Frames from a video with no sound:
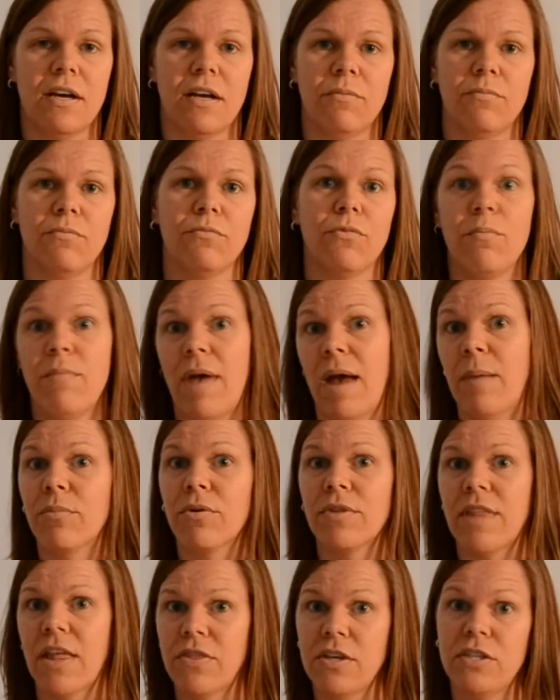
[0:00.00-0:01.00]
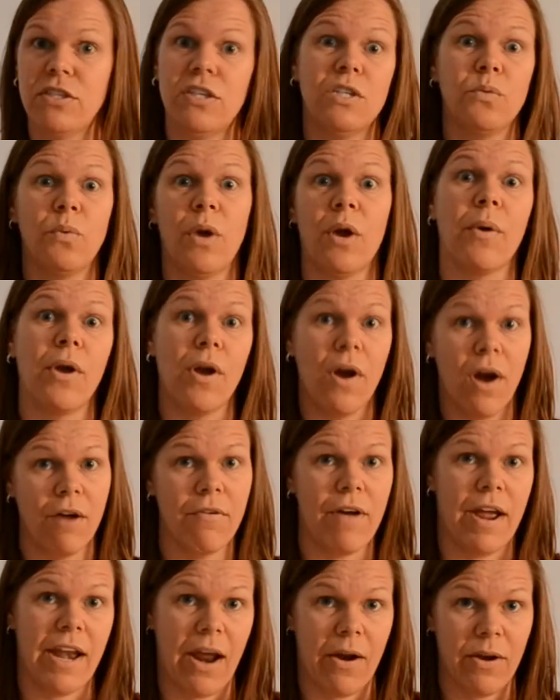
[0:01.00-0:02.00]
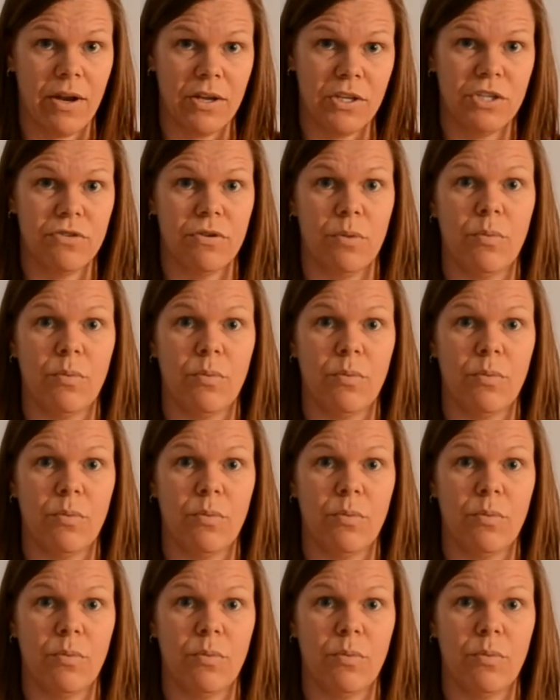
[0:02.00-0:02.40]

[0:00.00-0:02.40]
remember that this is where we are right now in history.